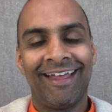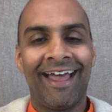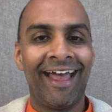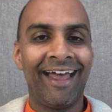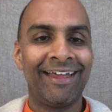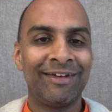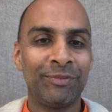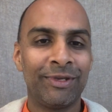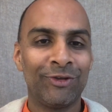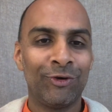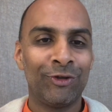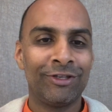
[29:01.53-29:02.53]
And
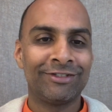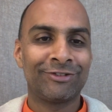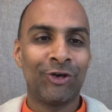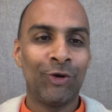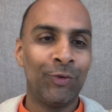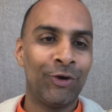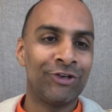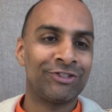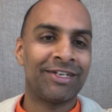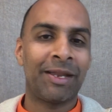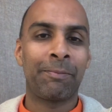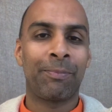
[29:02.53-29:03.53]
with all this
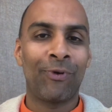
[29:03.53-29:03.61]
coercion and